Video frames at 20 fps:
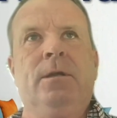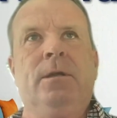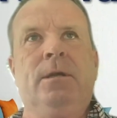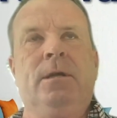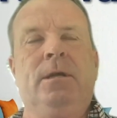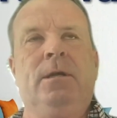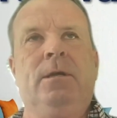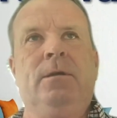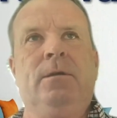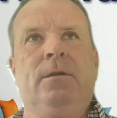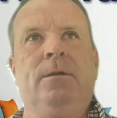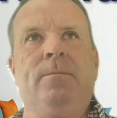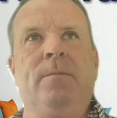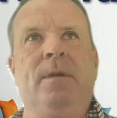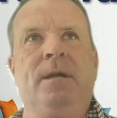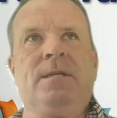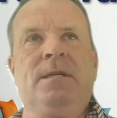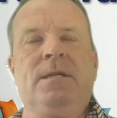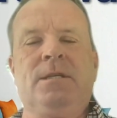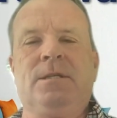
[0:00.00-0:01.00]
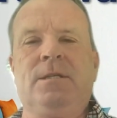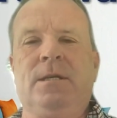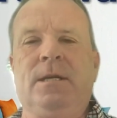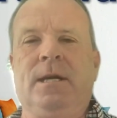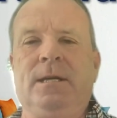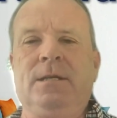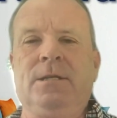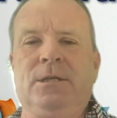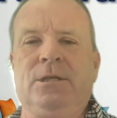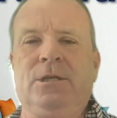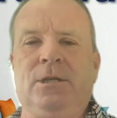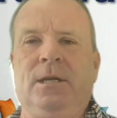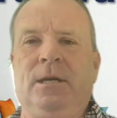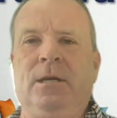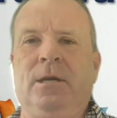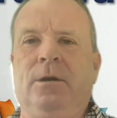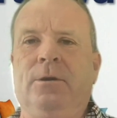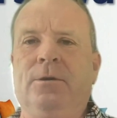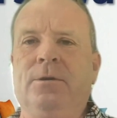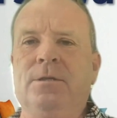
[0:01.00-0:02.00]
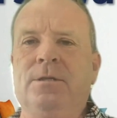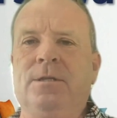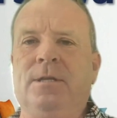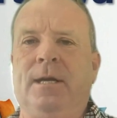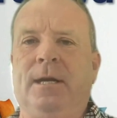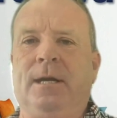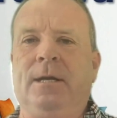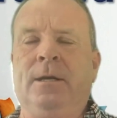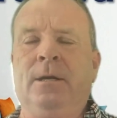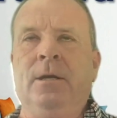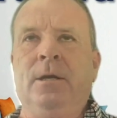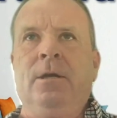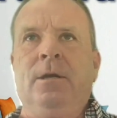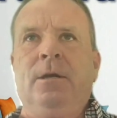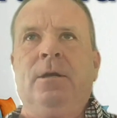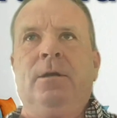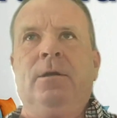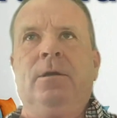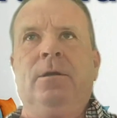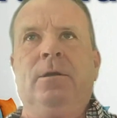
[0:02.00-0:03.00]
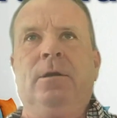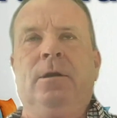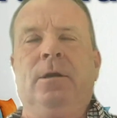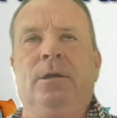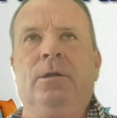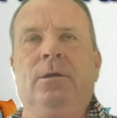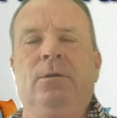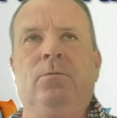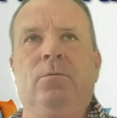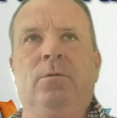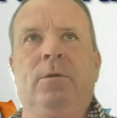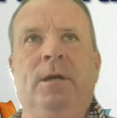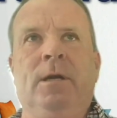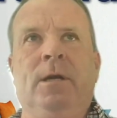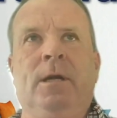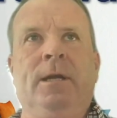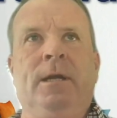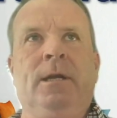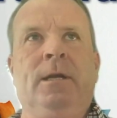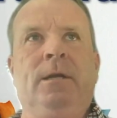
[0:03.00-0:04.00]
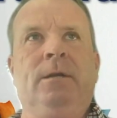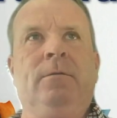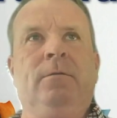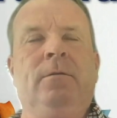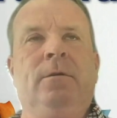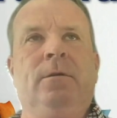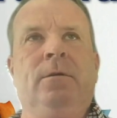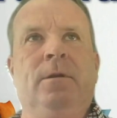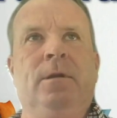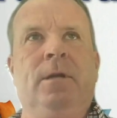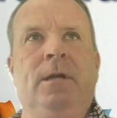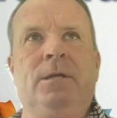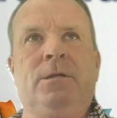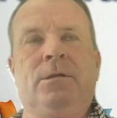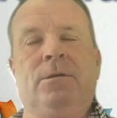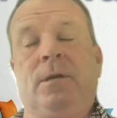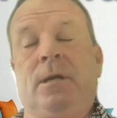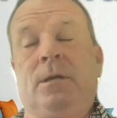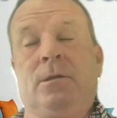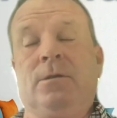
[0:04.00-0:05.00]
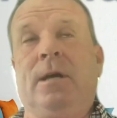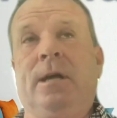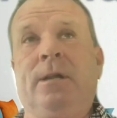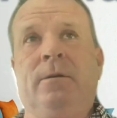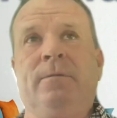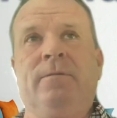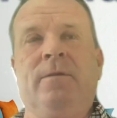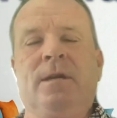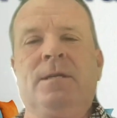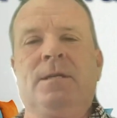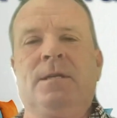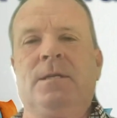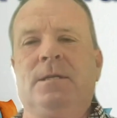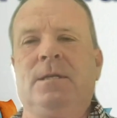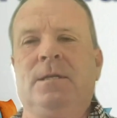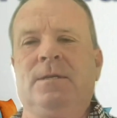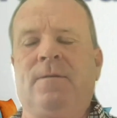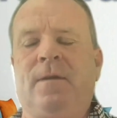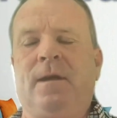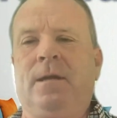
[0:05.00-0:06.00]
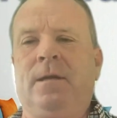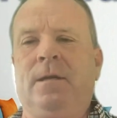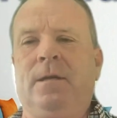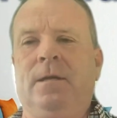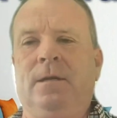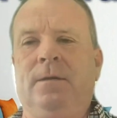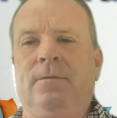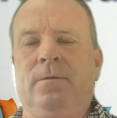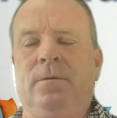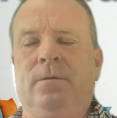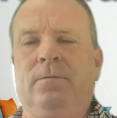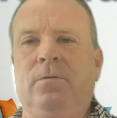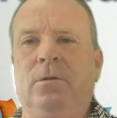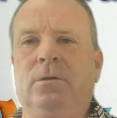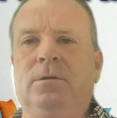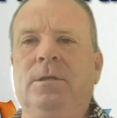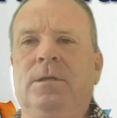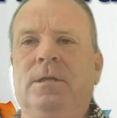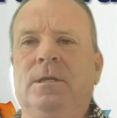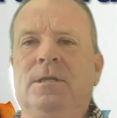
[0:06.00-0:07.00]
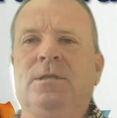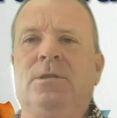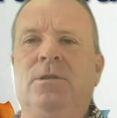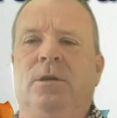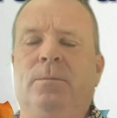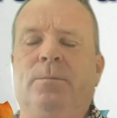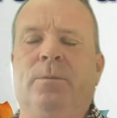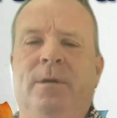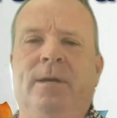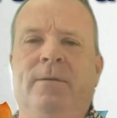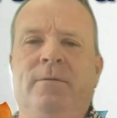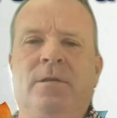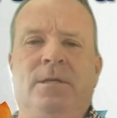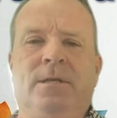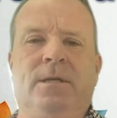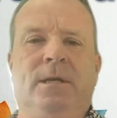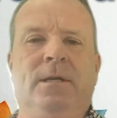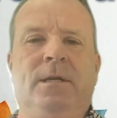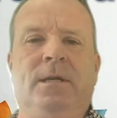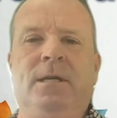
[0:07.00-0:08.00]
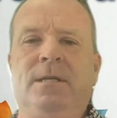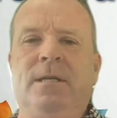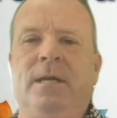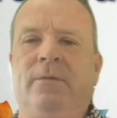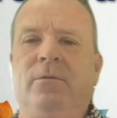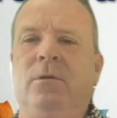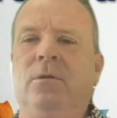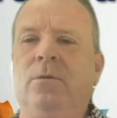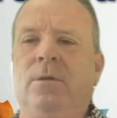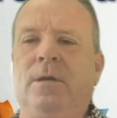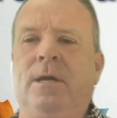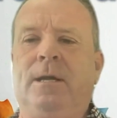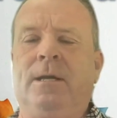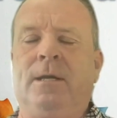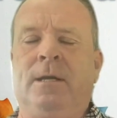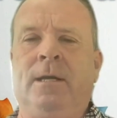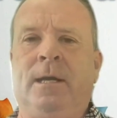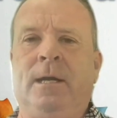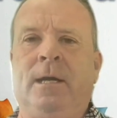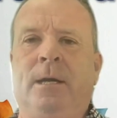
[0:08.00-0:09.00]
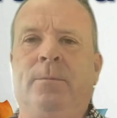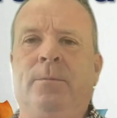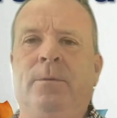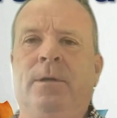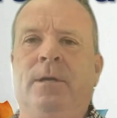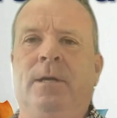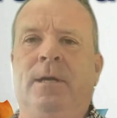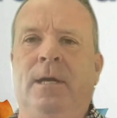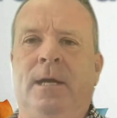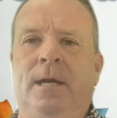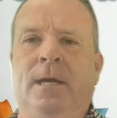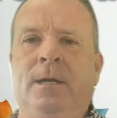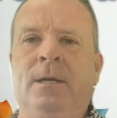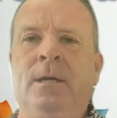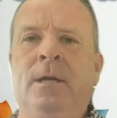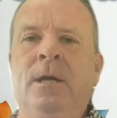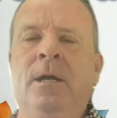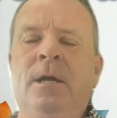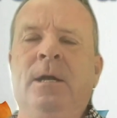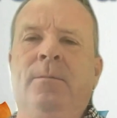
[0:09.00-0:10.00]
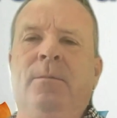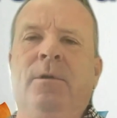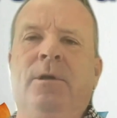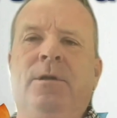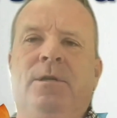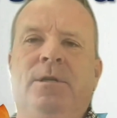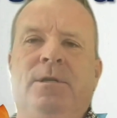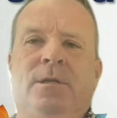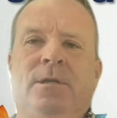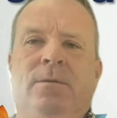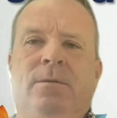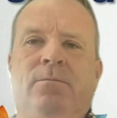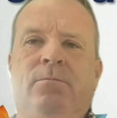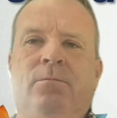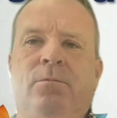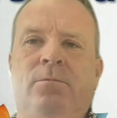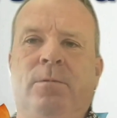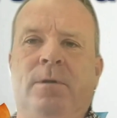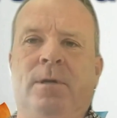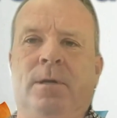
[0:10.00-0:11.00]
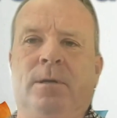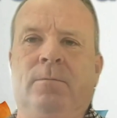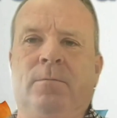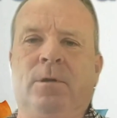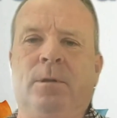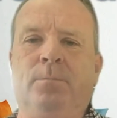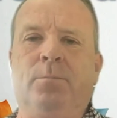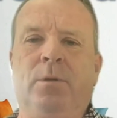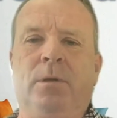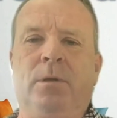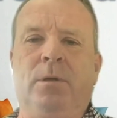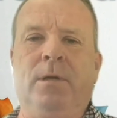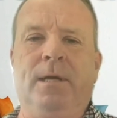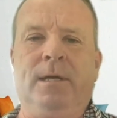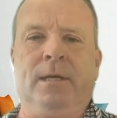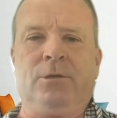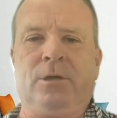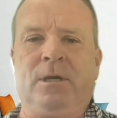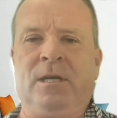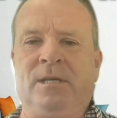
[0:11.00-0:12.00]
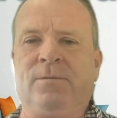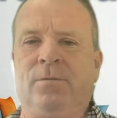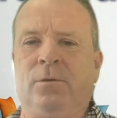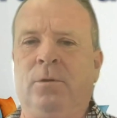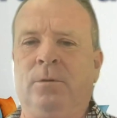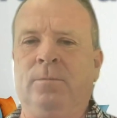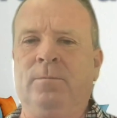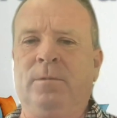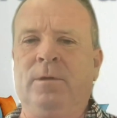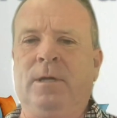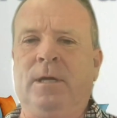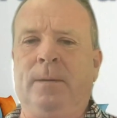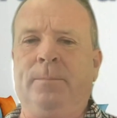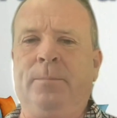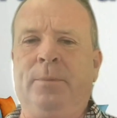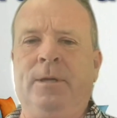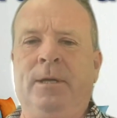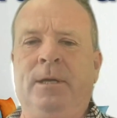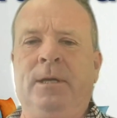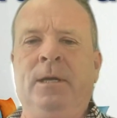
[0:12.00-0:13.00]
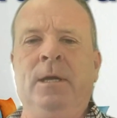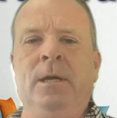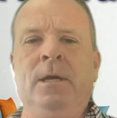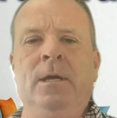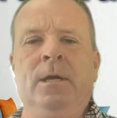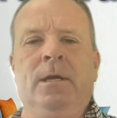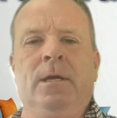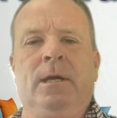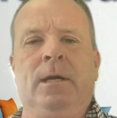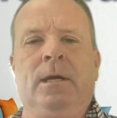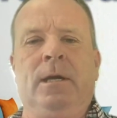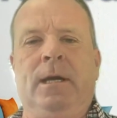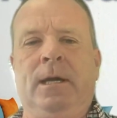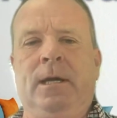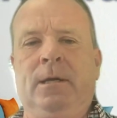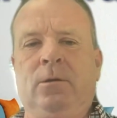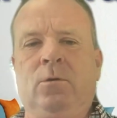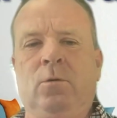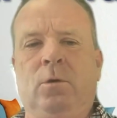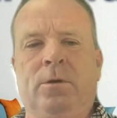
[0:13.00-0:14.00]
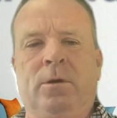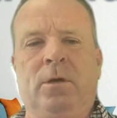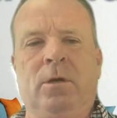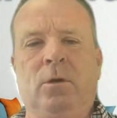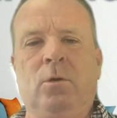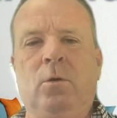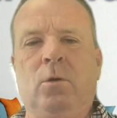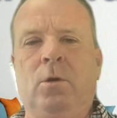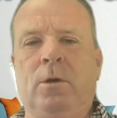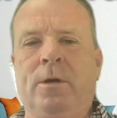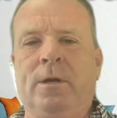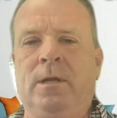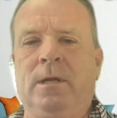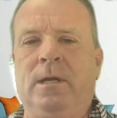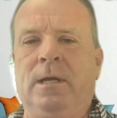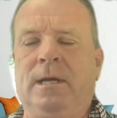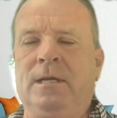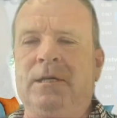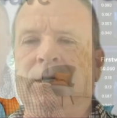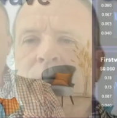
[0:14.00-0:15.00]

the message today to shareholders that, you know, you really need to, and to other investors, is that if you've looked at this stock previously, you need to have a look at it now again, because it's a completely transformed company. Quarter on quarter, the